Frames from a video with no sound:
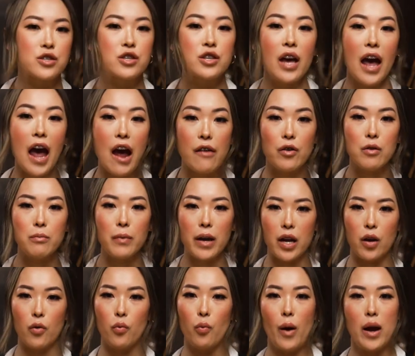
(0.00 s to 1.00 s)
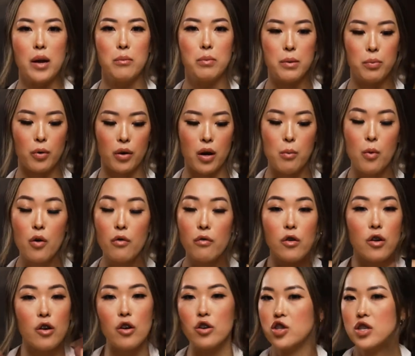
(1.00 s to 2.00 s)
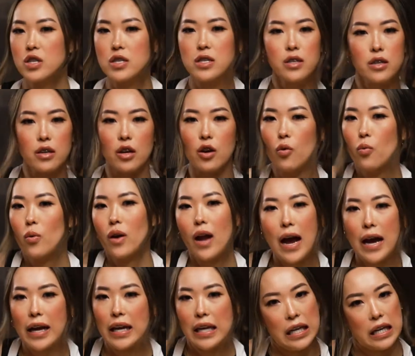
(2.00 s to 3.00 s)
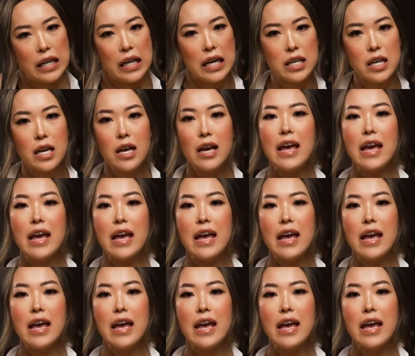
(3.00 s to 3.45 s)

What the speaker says: to ever make when people come over or just, you know, when I eat it.